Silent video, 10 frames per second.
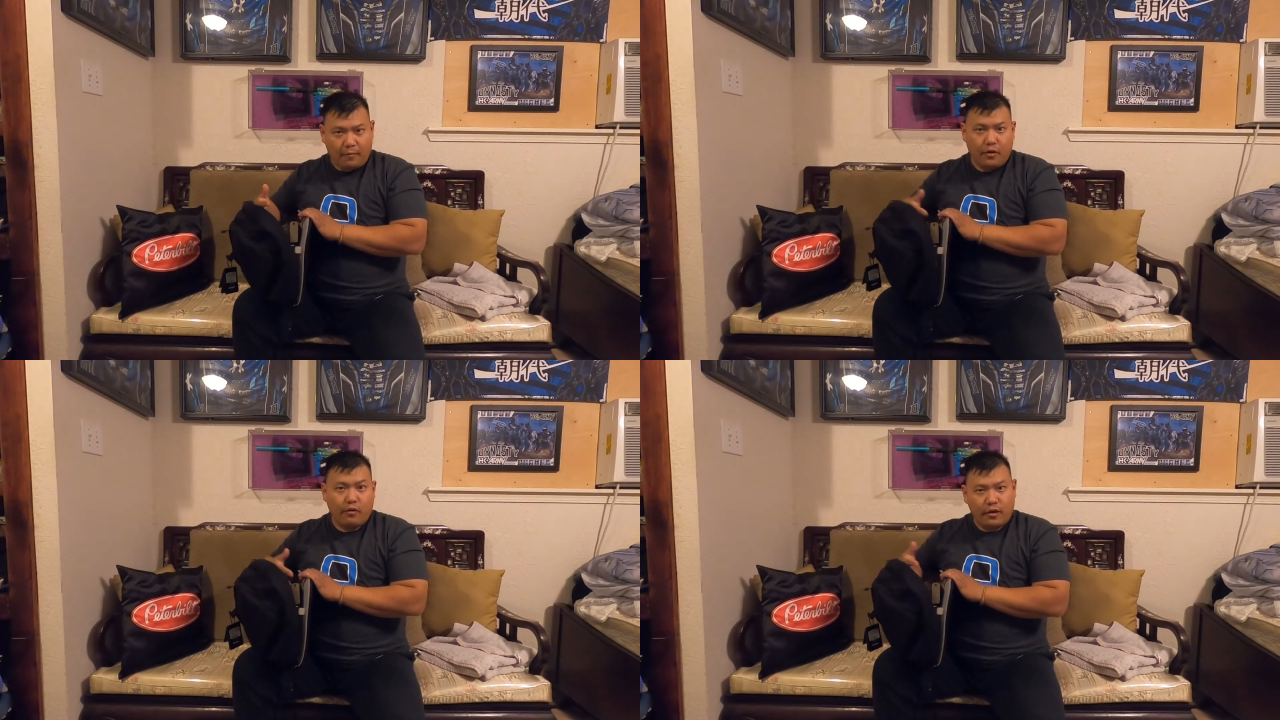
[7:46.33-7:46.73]

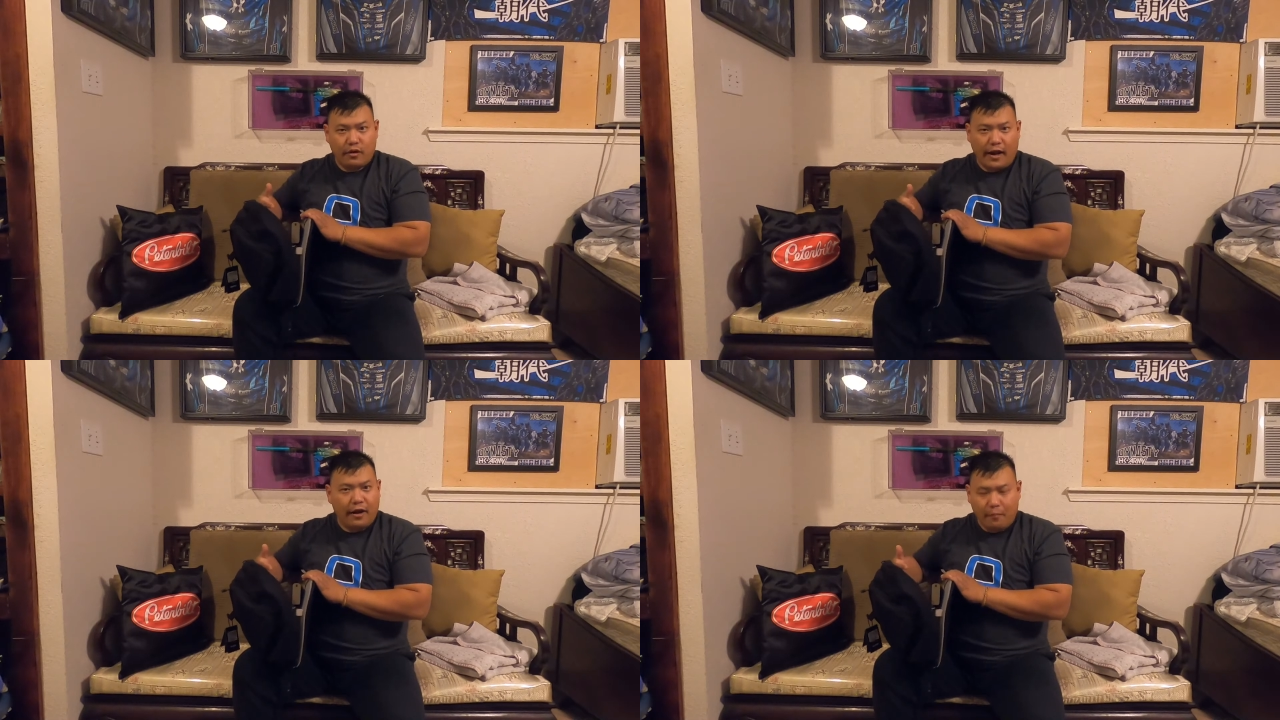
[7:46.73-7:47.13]

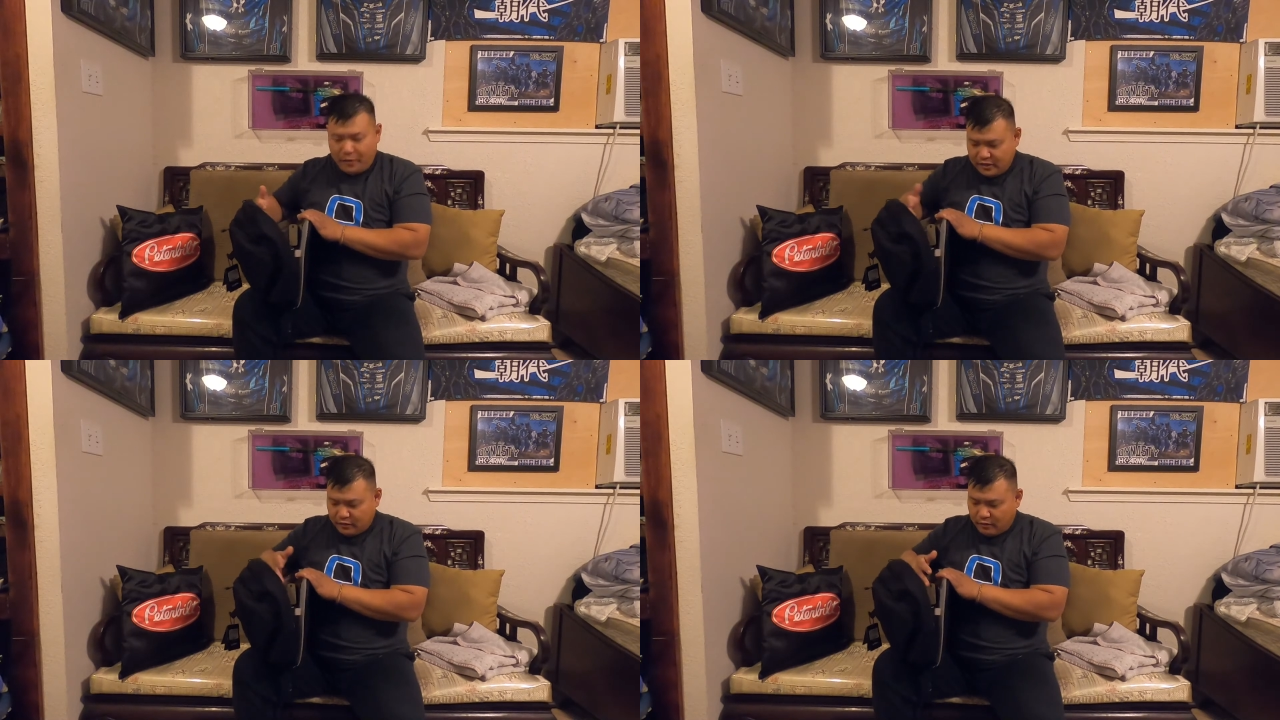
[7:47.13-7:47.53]
your AR
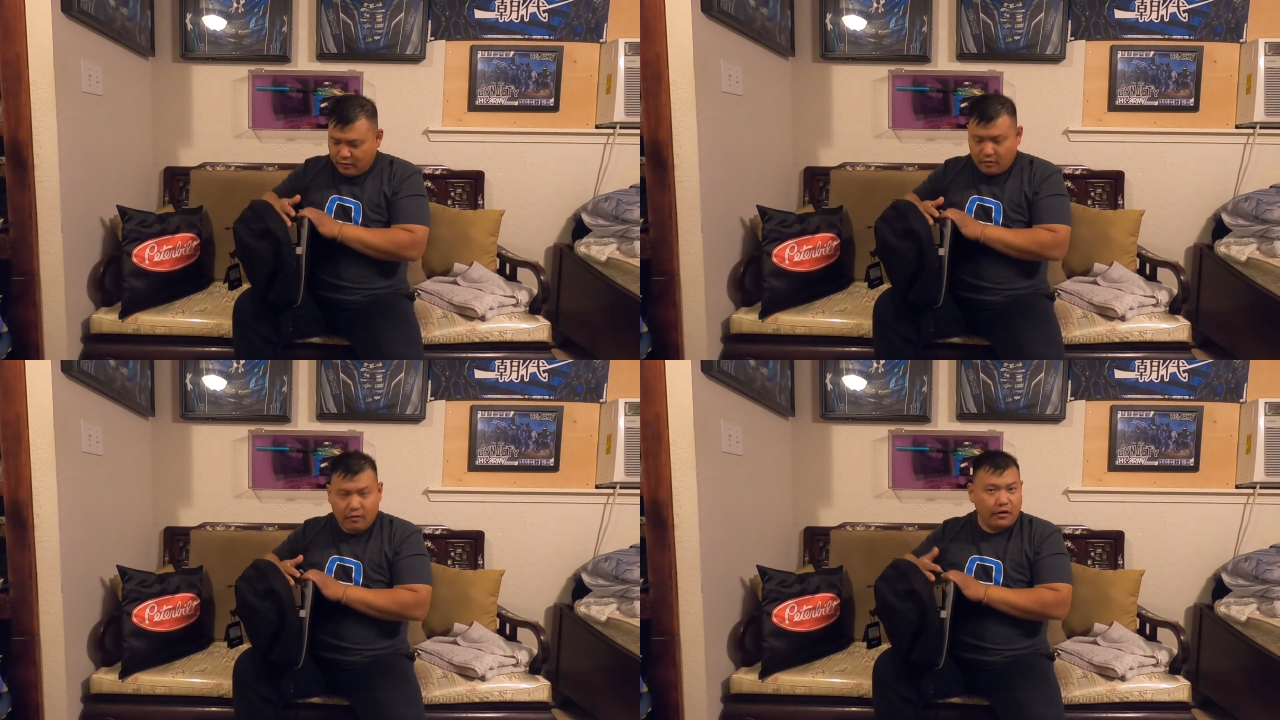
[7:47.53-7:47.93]
pistol
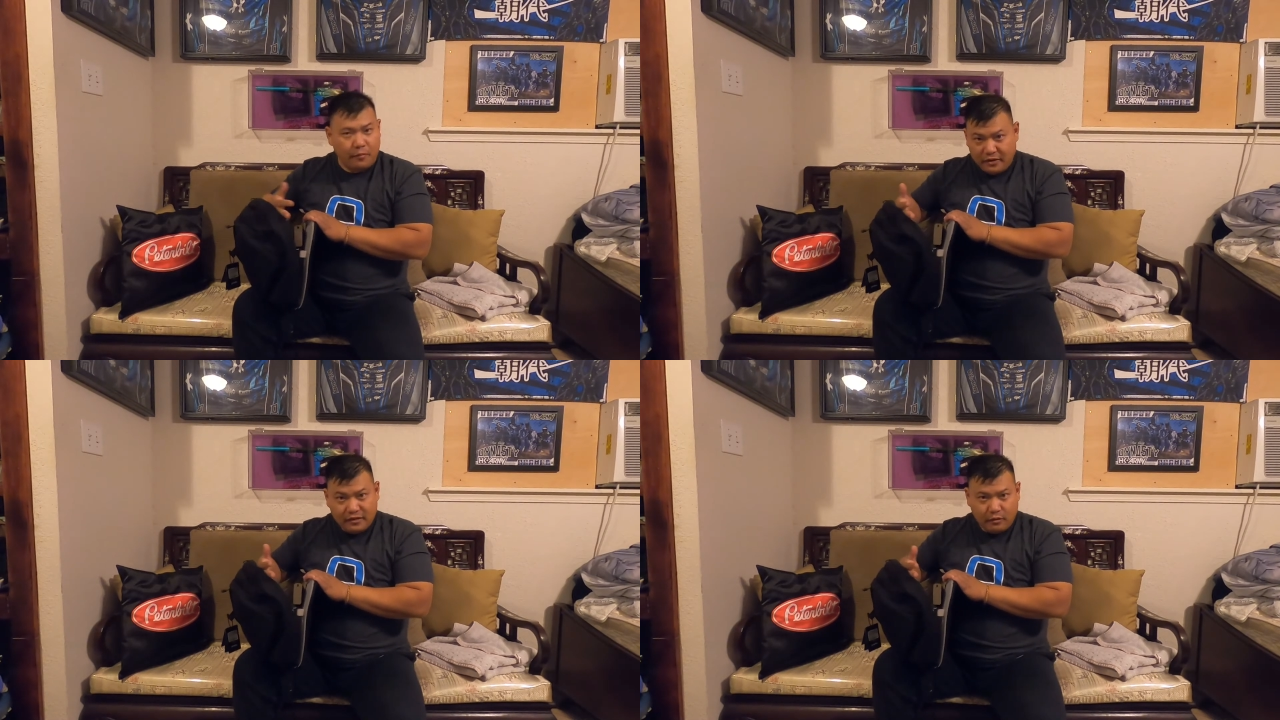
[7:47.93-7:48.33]
or your
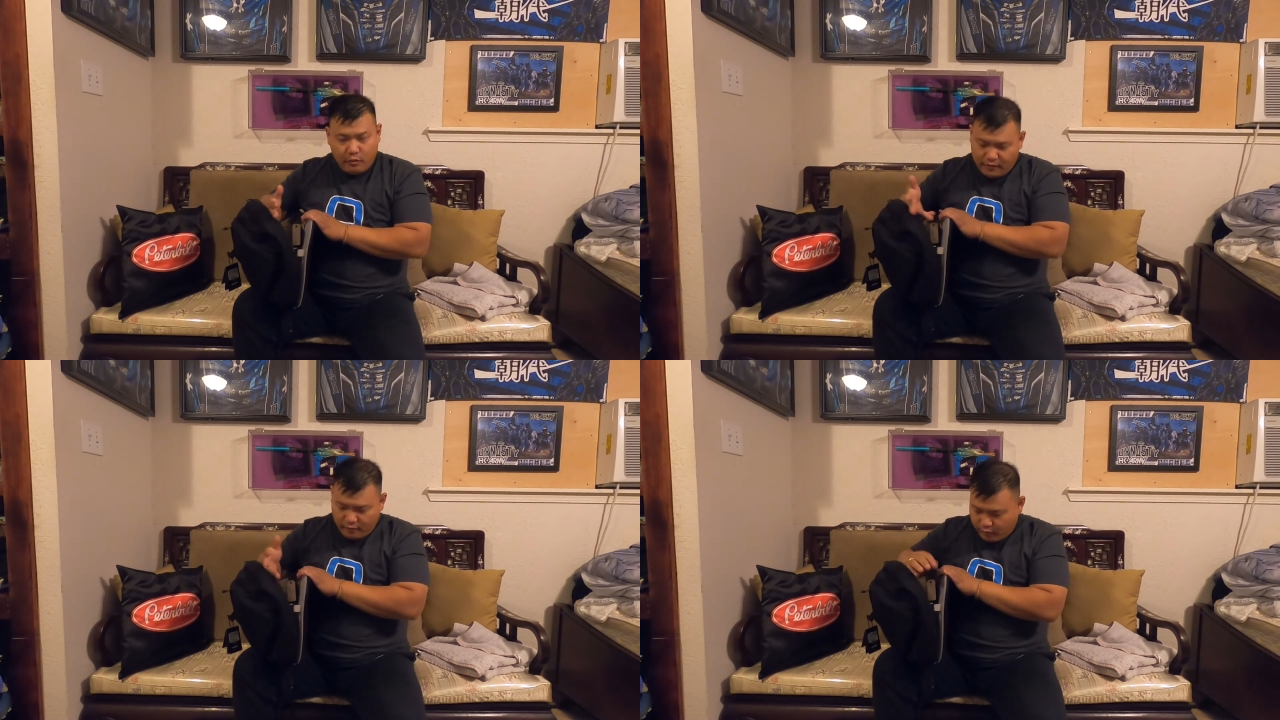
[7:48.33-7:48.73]
pistol,
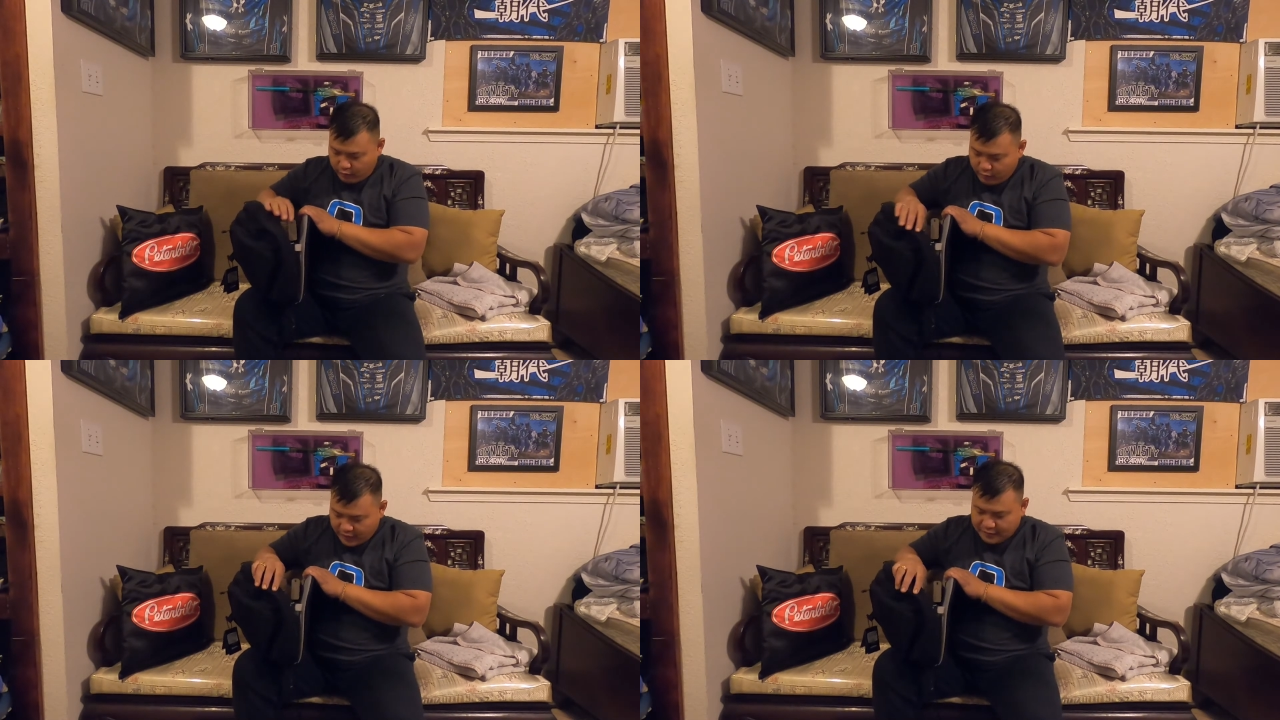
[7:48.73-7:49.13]
whatever the
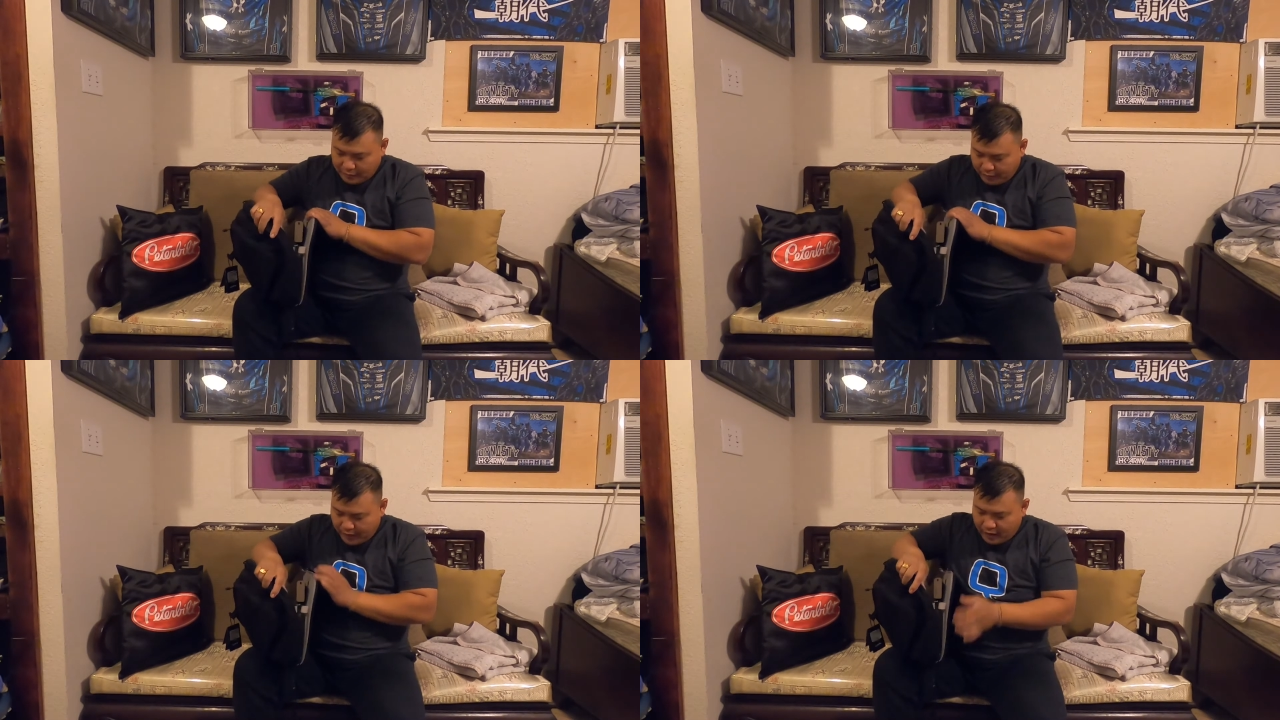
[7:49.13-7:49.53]
case may
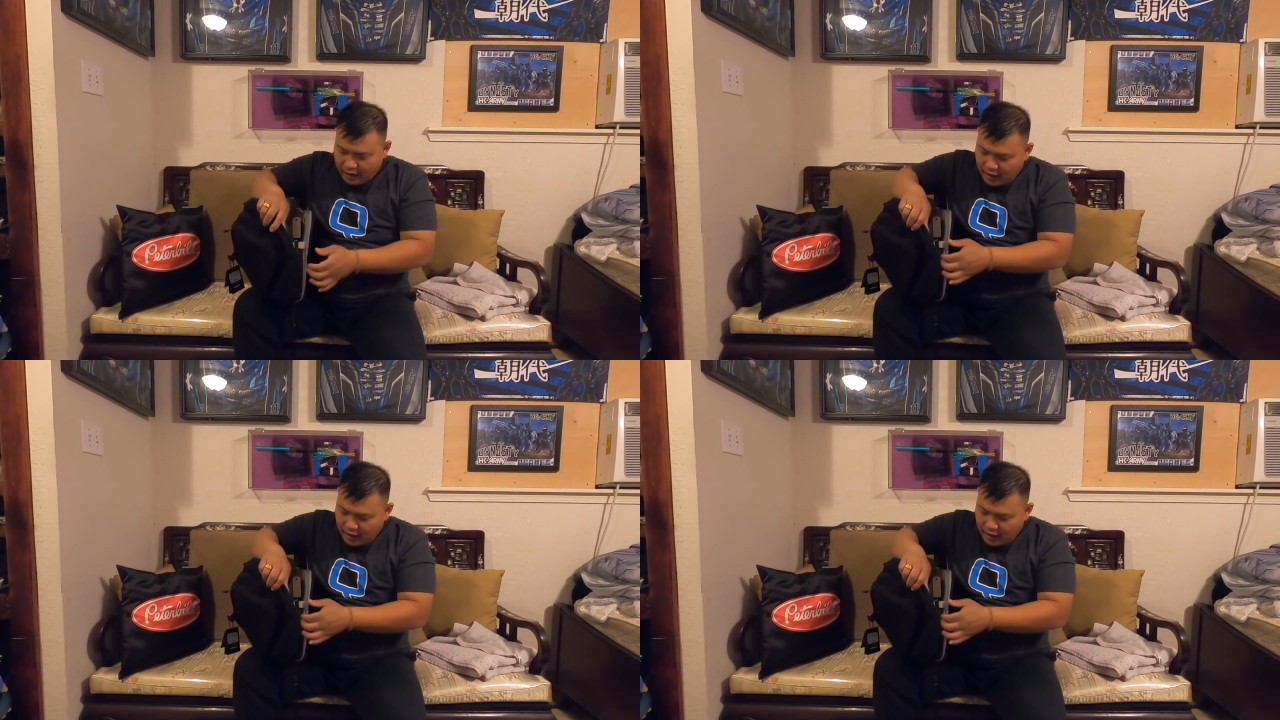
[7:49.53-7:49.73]
be.